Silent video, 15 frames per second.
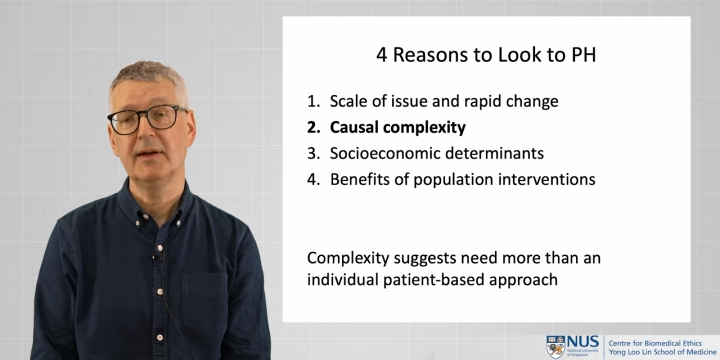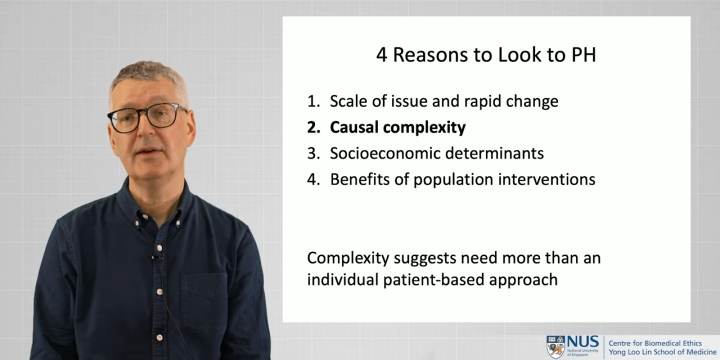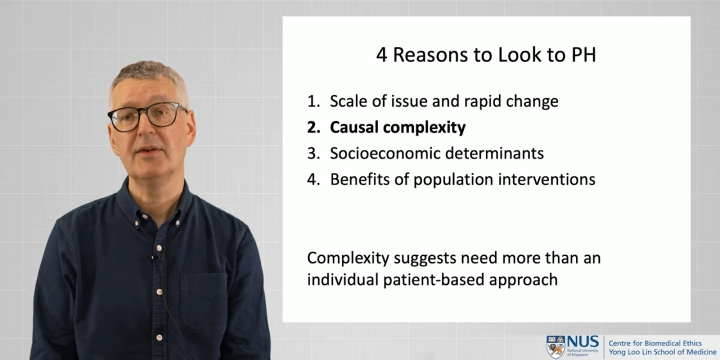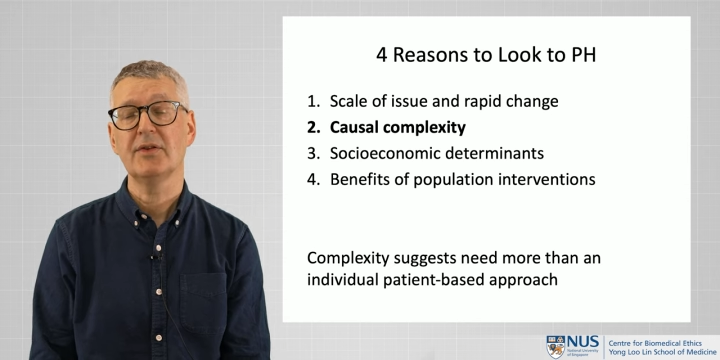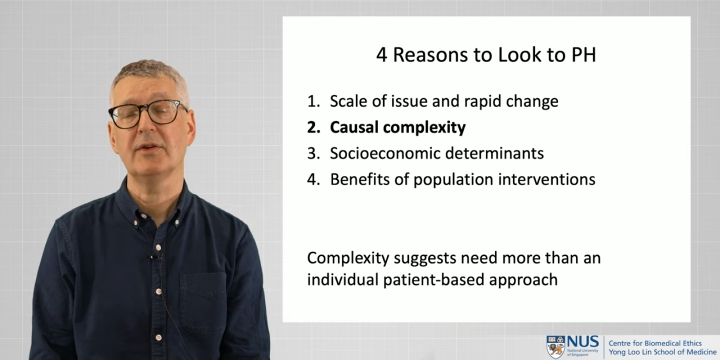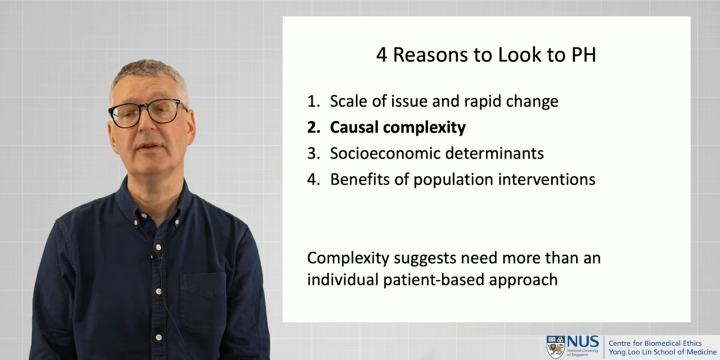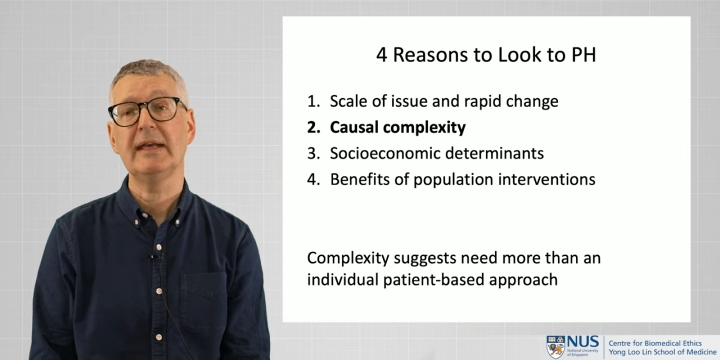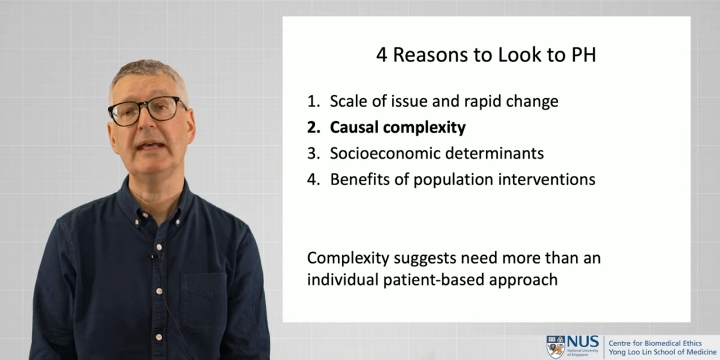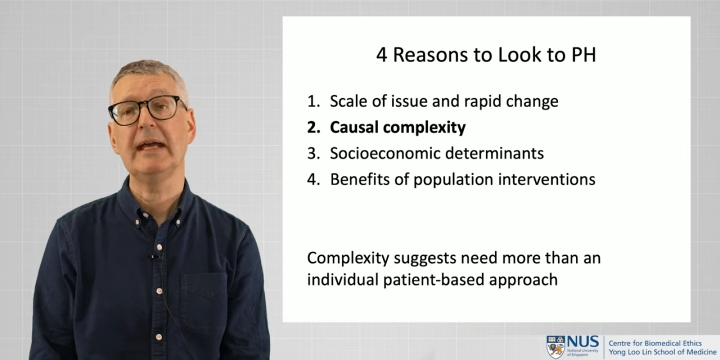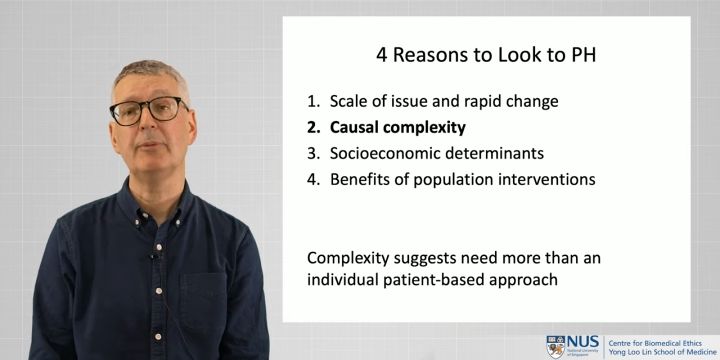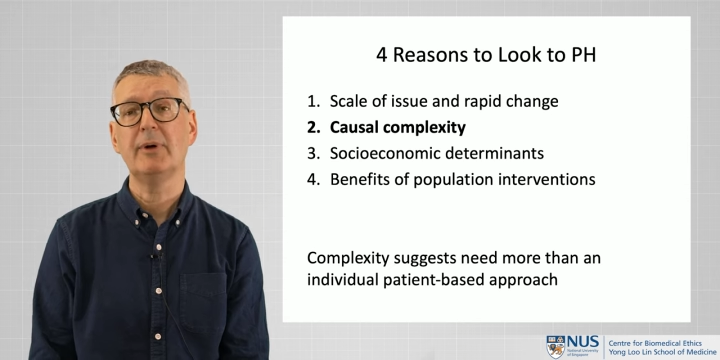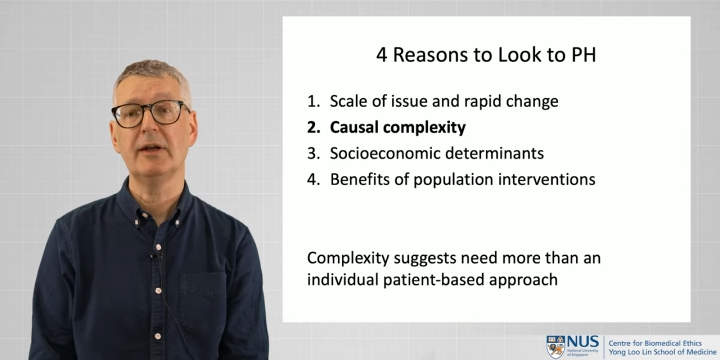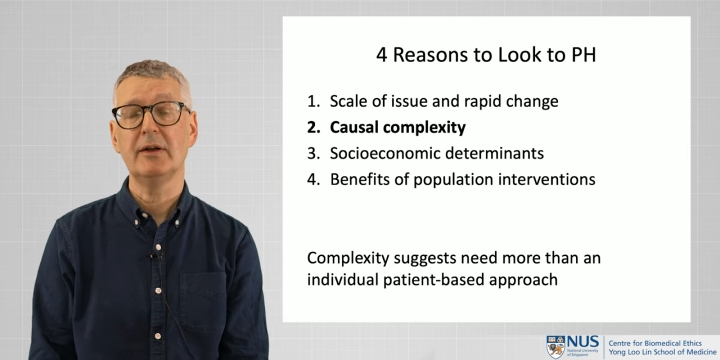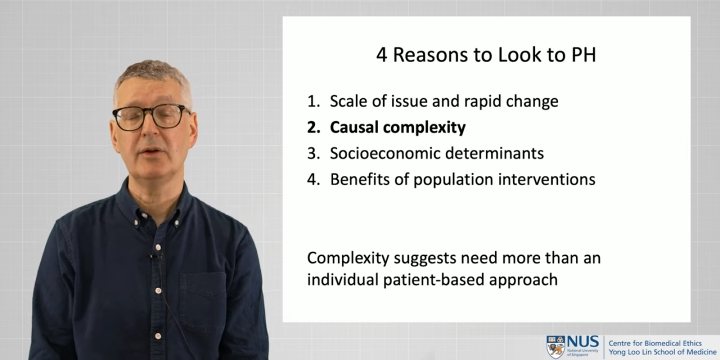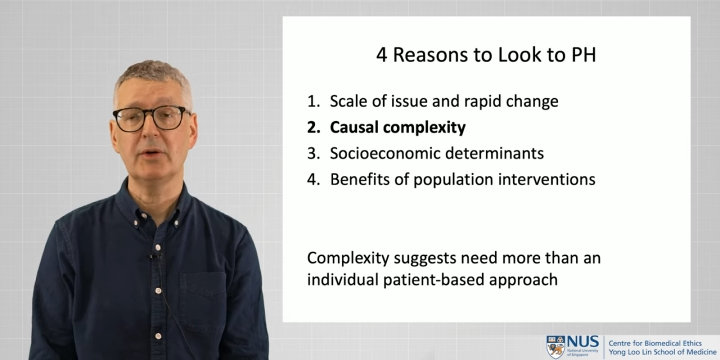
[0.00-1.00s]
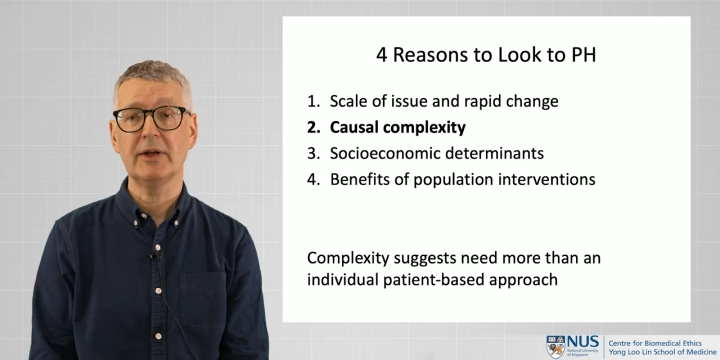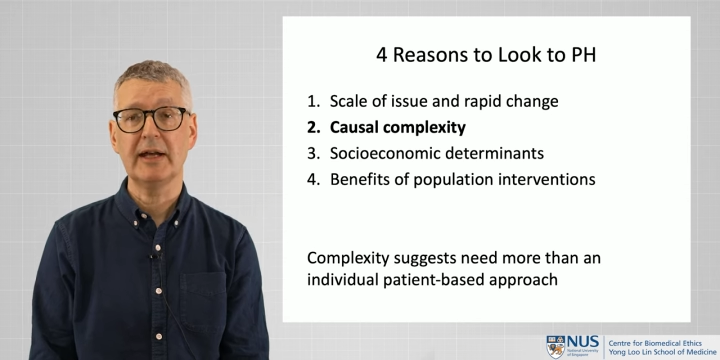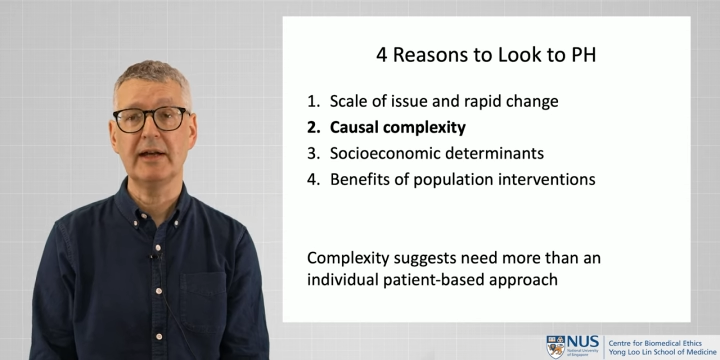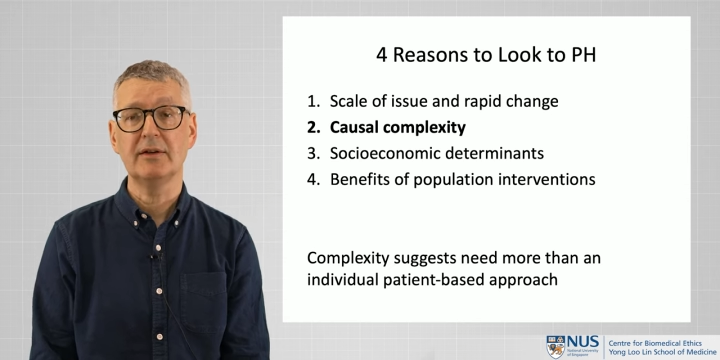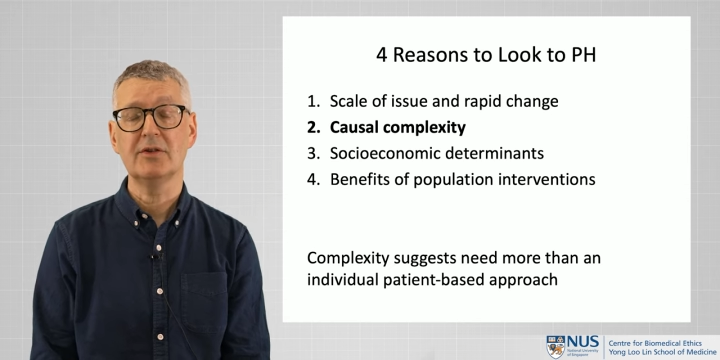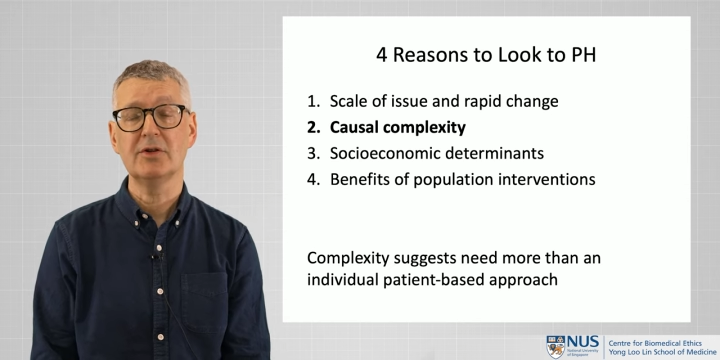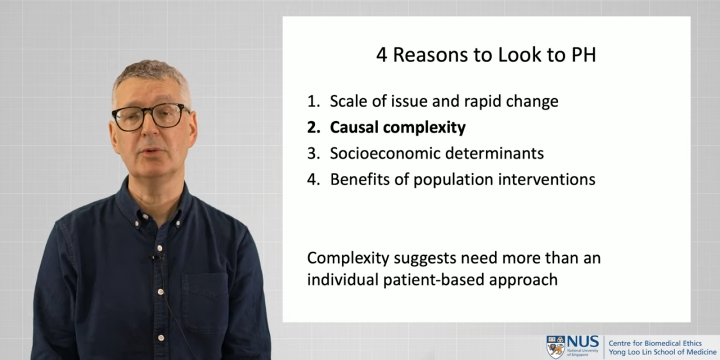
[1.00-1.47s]
So here we're
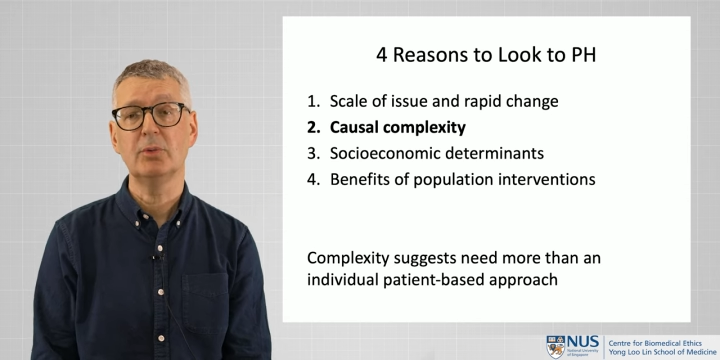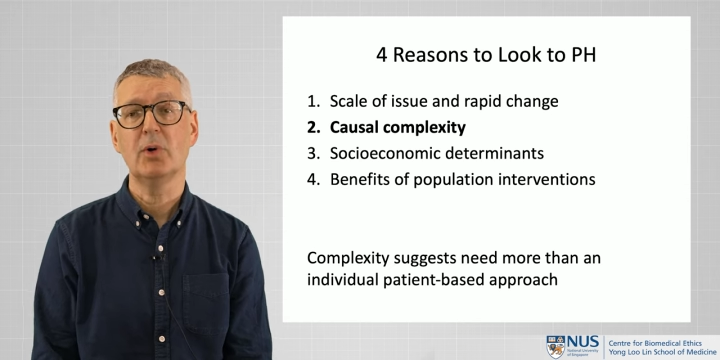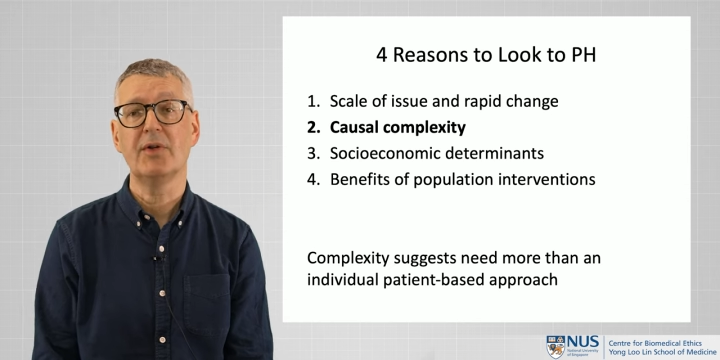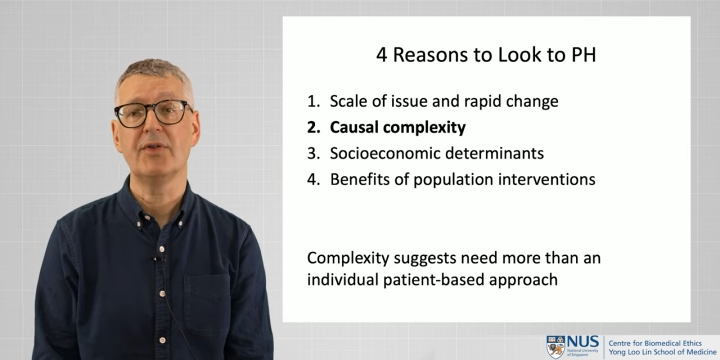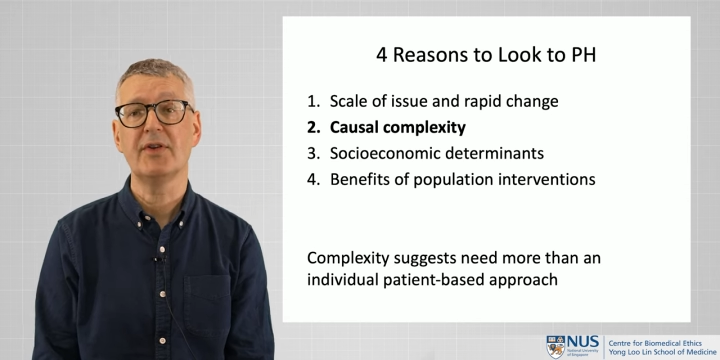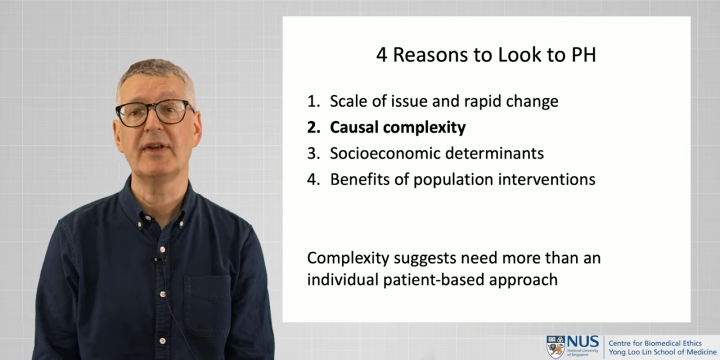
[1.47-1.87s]
looking towards